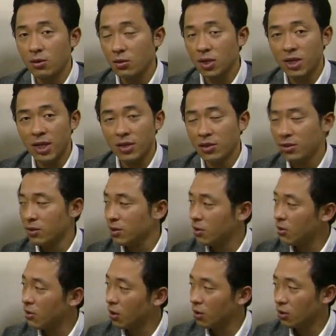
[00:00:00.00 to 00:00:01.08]
deduction,
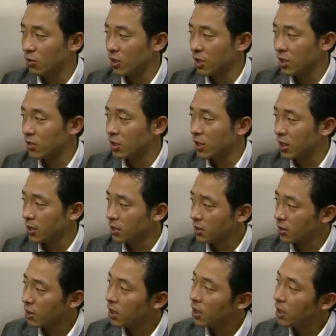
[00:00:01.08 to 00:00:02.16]
no automatic
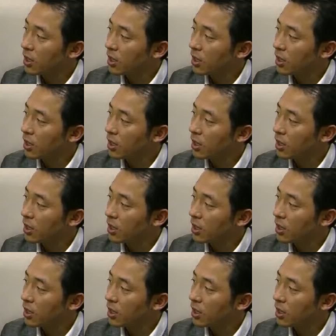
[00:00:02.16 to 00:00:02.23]
deduction,